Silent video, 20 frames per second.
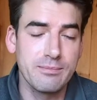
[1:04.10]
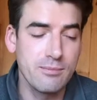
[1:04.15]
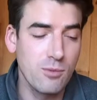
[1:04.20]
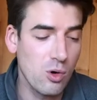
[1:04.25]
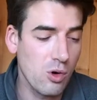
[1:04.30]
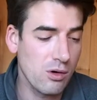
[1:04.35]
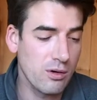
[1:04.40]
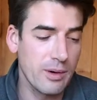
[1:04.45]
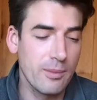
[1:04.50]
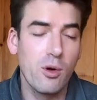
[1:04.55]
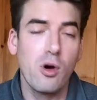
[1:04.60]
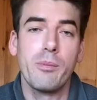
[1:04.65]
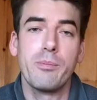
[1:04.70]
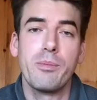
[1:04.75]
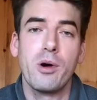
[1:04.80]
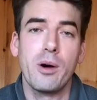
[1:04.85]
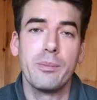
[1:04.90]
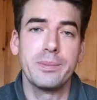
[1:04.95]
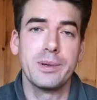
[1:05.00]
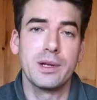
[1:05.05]
more and more
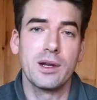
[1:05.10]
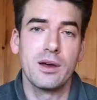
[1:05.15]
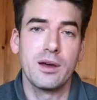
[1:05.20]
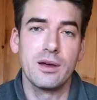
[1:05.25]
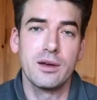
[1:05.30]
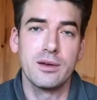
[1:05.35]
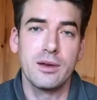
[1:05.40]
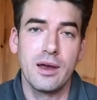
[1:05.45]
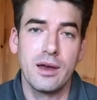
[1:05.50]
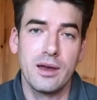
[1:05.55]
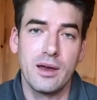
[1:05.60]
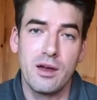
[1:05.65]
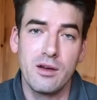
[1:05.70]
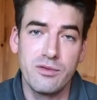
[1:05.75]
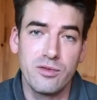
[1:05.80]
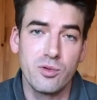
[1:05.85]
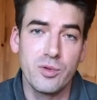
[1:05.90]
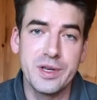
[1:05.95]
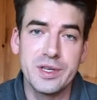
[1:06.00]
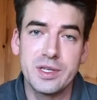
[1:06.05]
popular uh,
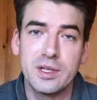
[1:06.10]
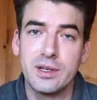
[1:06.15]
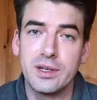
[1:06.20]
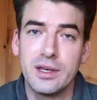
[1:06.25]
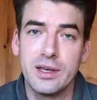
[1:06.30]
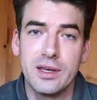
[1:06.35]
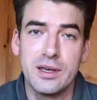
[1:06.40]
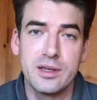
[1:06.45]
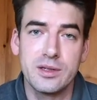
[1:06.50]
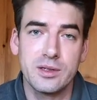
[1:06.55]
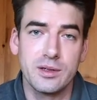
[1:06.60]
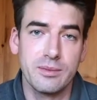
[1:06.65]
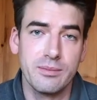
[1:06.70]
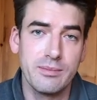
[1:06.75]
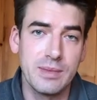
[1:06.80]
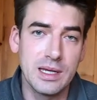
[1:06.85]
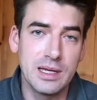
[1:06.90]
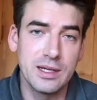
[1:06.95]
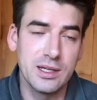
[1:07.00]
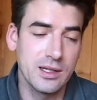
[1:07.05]
over recent years on
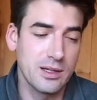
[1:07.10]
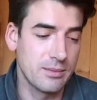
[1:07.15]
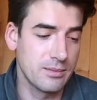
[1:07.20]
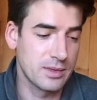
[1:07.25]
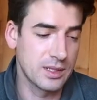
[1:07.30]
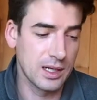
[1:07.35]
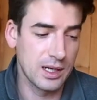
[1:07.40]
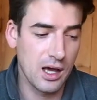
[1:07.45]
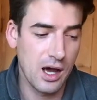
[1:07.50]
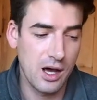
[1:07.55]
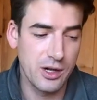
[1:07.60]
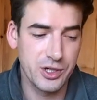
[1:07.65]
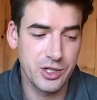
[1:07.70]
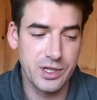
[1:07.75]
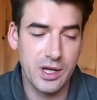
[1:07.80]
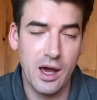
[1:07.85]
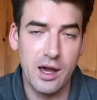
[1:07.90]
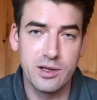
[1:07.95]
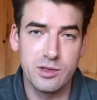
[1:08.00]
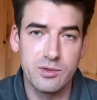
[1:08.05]
medium to large
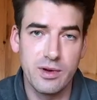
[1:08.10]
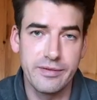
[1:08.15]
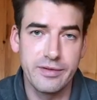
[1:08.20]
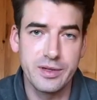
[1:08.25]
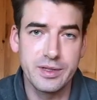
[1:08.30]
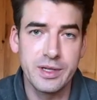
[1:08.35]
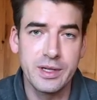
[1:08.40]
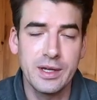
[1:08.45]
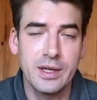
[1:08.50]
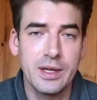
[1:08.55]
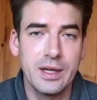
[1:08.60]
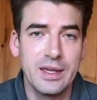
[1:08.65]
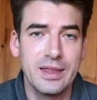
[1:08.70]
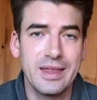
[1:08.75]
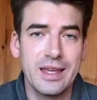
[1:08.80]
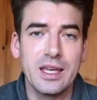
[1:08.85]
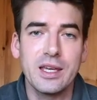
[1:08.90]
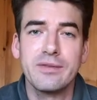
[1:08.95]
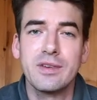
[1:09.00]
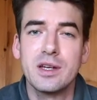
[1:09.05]
size rivers.
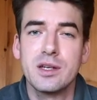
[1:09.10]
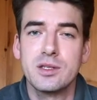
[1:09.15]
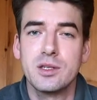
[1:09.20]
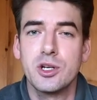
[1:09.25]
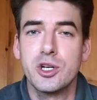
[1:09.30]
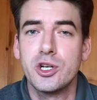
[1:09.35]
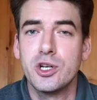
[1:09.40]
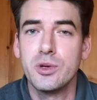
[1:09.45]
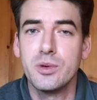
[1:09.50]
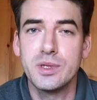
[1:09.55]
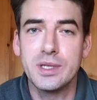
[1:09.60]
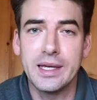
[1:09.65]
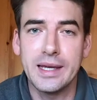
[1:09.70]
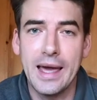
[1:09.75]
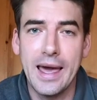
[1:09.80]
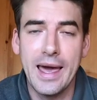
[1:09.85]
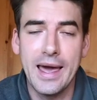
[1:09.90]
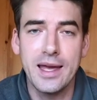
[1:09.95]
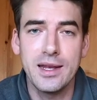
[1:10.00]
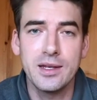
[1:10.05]
Think of it as a shooting
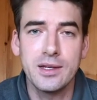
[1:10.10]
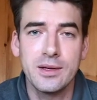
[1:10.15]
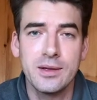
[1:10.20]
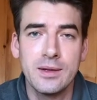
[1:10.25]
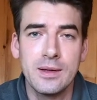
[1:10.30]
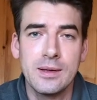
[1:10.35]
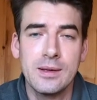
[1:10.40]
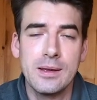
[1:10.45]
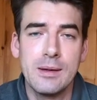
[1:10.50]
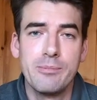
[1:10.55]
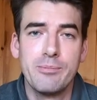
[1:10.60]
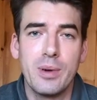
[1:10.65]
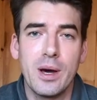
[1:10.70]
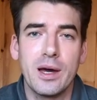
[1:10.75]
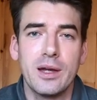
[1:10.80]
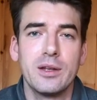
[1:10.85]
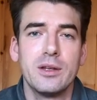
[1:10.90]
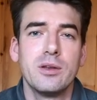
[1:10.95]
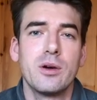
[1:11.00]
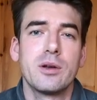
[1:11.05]
head,
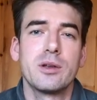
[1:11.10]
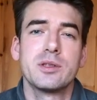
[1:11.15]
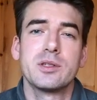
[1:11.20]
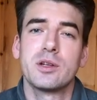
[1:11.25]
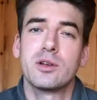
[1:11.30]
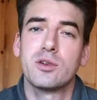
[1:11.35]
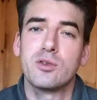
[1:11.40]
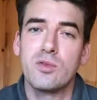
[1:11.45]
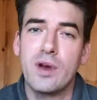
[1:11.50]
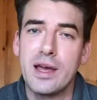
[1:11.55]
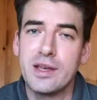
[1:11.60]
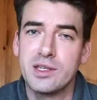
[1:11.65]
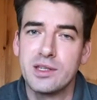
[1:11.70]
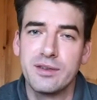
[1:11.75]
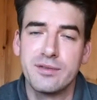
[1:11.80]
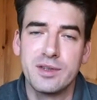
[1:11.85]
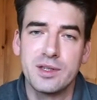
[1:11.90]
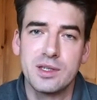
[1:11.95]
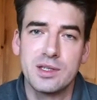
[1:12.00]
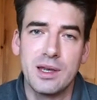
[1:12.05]
but not as
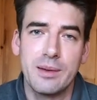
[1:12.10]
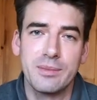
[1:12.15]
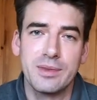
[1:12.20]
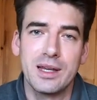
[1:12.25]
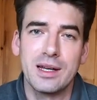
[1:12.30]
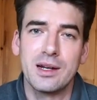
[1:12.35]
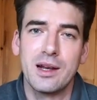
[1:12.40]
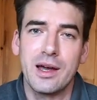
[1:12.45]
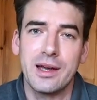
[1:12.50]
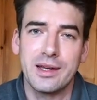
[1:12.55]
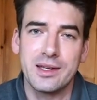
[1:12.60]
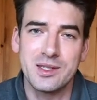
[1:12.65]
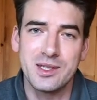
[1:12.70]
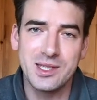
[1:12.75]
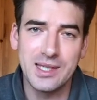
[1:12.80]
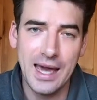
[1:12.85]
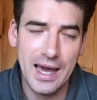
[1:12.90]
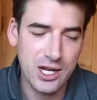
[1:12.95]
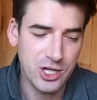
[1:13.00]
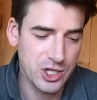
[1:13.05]
aggressive as something like a
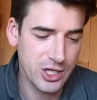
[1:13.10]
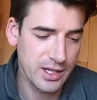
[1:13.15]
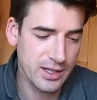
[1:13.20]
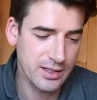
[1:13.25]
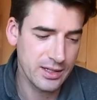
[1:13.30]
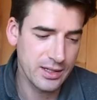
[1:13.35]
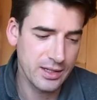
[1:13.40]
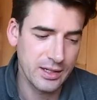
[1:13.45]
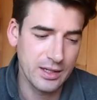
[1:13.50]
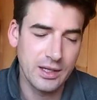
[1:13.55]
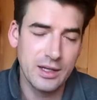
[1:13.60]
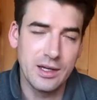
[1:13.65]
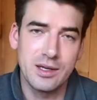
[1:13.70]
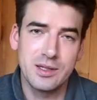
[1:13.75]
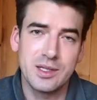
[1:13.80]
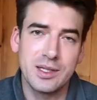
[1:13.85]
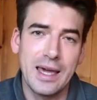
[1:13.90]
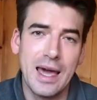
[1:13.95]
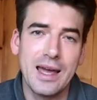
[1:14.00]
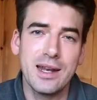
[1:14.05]
Skagit. A
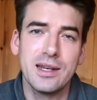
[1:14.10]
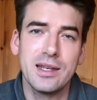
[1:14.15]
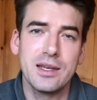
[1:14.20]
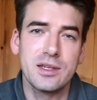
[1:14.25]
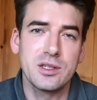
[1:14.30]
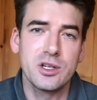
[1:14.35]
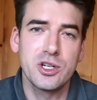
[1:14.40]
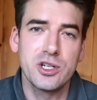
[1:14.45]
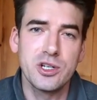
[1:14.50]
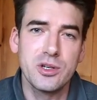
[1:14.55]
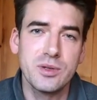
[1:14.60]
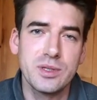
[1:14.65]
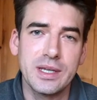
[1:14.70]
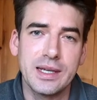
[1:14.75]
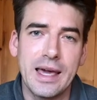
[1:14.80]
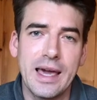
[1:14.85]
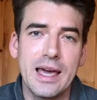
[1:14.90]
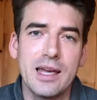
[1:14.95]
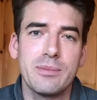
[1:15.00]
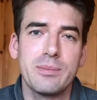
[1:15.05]
Scandi is a shooting
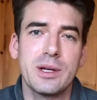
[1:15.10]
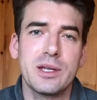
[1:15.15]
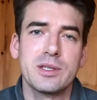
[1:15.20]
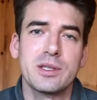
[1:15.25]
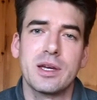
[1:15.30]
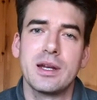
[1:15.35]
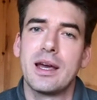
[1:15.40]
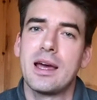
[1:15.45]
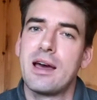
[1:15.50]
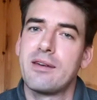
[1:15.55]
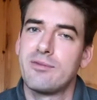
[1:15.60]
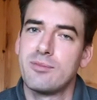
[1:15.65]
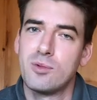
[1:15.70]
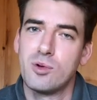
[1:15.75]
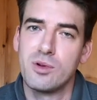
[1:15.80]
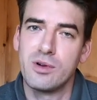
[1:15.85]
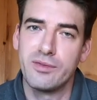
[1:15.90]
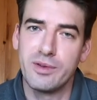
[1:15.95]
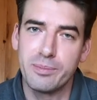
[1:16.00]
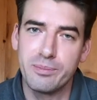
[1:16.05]
head, but it's gonna have
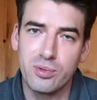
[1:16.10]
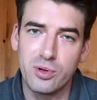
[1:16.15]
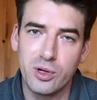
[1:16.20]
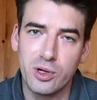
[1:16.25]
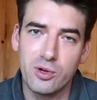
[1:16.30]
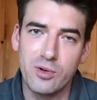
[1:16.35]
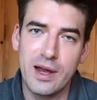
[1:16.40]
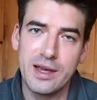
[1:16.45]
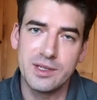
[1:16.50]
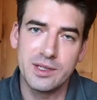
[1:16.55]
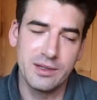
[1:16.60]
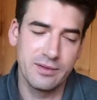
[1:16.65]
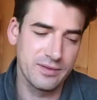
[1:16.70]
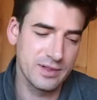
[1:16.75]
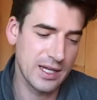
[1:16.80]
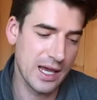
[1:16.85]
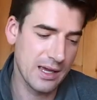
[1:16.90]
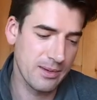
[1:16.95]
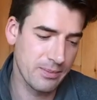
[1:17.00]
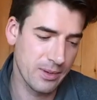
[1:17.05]
more of a progressive
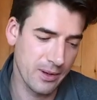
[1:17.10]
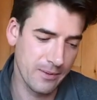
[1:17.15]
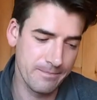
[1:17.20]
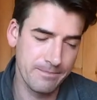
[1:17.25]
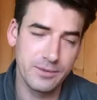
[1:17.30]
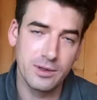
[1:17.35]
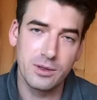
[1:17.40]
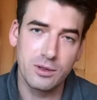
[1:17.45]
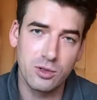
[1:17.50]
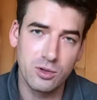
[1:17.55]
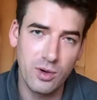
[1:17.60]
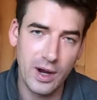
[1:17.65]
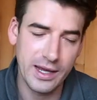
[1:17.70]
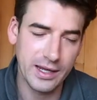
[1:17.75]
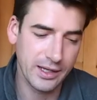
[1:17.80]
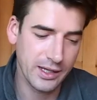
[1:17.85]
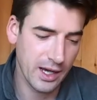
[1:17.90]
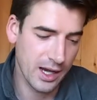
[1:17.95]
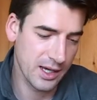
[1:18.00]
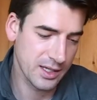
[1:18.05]
taper.
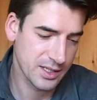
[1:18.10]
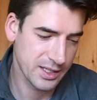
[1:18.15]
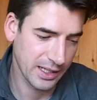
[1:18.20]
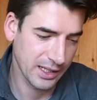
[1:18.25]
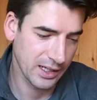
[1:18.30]
Great casting